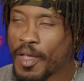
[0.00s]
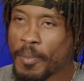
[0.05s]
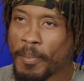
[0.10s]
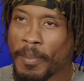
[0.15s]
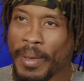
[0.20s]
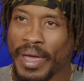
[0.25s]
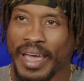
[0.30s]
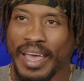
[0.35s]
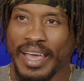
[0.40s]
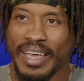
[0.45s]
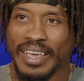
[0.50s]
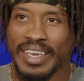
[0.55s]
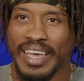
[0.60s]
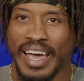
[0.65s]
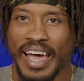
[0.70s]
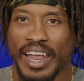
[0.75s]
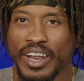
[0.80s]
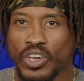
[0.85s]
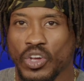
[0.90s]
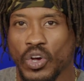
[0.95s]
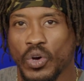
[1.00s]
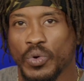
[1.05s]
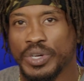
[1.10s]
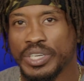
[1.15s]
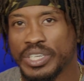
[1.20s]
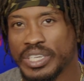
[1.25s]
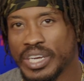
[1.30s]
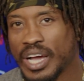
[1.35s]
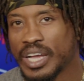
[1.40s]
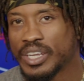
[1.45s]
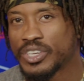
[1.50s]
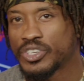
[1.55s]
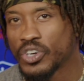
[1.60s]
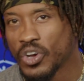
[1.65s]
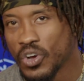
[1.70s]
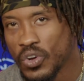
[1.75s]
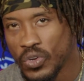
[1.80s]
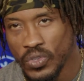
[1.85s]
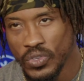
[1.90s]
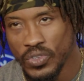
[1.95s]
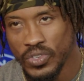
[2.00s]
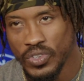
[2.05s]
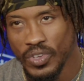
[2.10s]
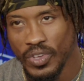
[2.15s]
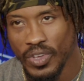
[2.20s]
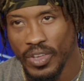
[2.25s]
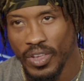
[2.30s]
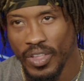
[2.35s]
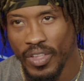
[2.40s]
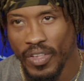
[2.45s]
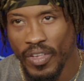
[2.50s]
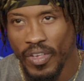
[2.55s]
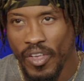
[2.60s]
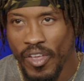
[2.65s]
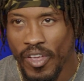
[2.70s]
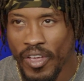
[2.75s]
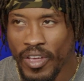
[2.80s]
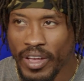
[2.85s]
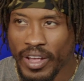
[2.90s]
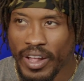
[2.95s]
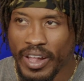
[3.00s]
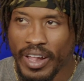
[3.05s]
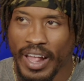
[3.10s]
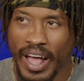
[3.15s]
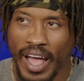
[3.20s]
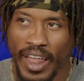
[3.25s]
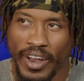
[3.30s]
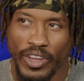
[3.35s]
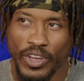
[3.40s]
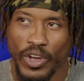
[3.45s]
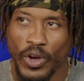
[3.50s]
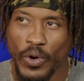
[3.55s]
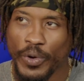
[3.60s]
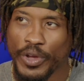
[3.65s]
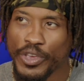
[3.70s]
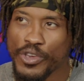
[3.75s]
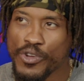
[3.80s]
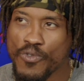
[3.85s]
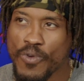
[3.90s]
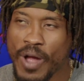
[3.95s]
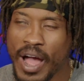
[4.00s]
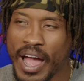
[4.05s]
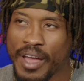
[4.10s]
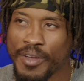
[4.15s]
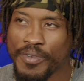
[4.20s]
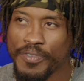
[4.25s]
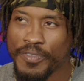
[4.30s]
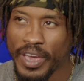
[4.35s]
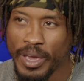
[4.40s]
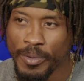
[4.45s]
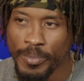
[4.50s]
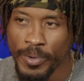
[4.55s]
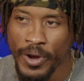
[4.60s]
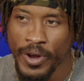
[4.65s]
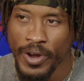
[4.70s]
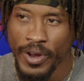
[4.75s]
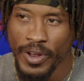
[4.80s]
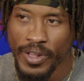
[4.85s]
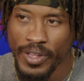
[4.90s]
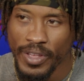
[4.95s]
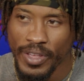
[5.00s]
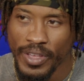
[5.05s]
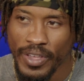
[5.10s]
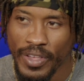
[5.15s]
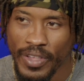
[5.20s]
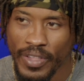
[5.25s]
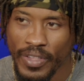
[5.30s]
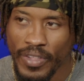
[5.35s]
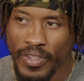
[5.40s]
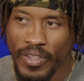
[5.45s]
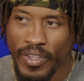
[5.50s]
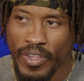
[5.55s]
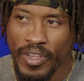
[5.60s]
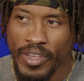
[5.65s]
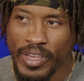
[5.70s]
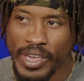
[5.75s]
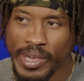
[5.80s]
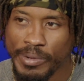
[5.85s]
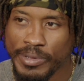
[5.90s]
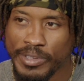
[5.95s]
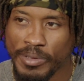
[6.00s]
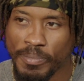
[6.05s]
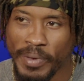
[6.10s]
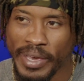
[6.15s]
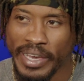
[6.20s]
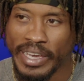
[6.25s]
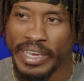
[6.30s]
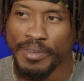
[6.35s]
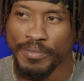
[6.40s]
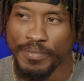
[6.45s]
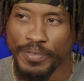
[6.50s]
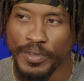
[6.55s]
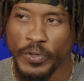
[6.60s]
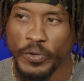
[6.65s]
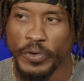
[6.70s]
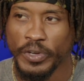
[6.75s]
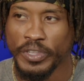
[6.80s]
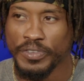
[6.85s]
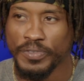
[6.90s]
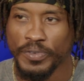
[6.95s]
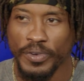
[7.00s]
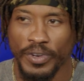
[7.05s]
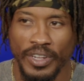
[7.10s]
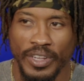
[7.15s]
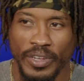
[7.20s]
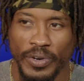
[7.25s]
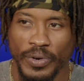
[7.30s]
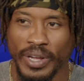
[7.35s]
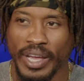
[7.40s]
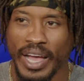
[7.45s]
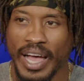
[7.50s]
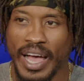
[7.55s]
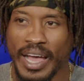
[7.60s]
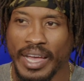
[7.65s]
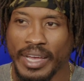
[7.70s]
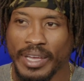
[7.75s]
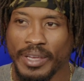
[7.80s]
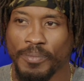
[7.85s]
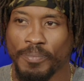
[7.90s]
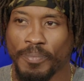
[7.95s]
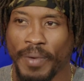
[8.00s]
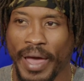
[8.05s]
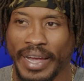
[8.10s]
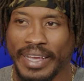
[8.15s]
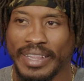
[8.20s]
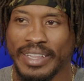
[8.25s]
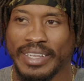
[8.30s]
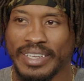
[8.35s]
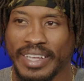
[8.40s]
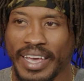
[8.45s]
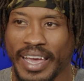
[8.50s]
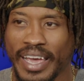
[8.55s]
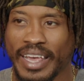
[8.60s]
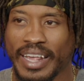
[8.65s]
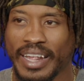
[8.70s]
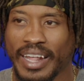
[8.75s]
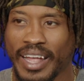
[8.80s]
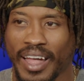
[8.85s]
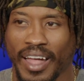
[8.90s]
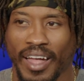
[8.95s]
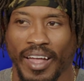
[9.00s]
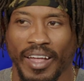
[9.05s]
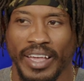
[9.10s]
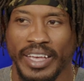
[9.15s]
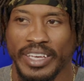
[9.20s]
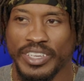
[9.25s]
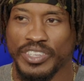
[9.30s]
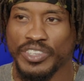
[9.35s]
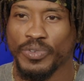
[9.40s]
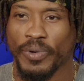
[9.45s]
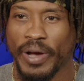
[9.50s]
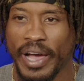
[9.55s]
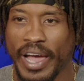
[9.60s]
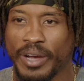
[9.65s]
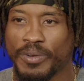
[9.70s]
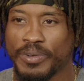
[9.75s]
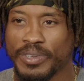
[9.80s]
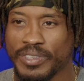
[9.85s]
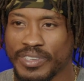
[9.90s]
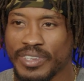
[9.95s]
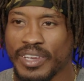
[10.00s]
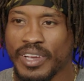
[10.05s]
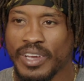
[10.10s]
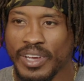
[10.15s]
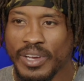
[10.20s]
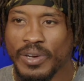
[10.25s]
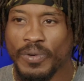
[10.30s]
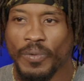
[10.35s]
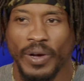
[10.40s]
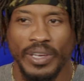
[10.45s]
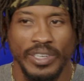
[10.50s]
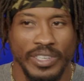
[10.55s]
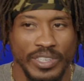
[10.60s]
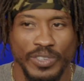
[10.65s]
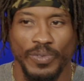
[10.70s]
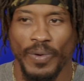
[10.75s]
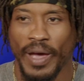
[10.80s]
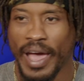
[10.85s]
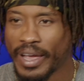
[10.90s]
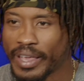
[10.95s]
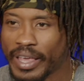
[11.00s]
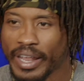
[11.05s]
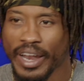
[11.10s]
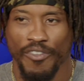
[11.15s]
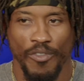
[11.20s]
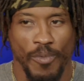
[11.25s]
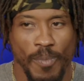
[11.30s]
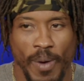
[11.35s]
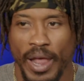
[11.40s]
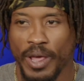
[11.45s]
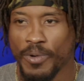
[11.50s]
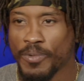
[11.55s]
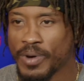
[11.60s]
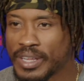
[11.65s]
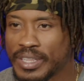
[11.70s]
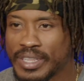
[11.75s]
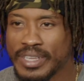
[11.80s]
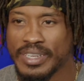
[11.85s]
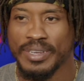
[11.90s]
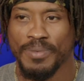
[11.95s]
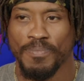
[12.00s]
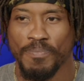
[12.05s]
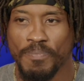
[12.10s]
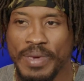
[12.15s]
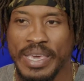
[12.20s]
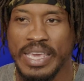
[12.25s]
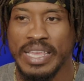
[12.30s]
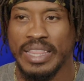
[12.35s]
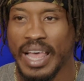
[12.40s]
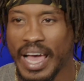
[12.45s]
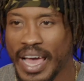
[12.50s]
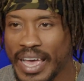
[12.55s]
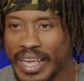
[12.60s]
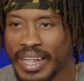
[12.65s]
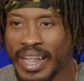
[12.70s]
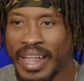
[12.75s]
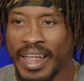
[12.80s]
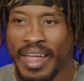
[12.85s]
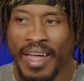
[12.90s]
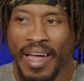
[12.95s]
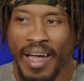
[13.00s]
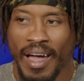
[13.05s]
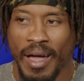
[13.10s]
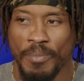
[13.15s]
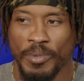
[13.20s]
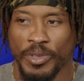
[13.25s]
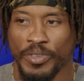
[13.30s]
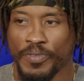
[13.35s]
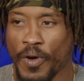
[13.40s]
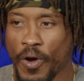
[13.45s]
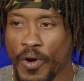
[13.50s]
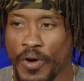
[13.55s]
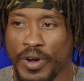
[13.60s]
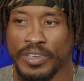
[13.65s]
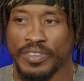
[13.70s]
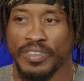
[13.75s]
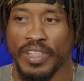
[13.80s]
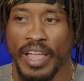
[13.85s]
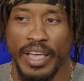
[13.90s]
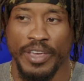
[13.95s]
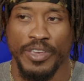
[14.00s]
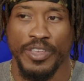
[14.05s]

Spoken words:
Man, gotta go with John Jones. Gotta go with Uriah Faber. He was a big influence for the little guy back in the day. His swag was a swag that everybody wanted to be like, as far as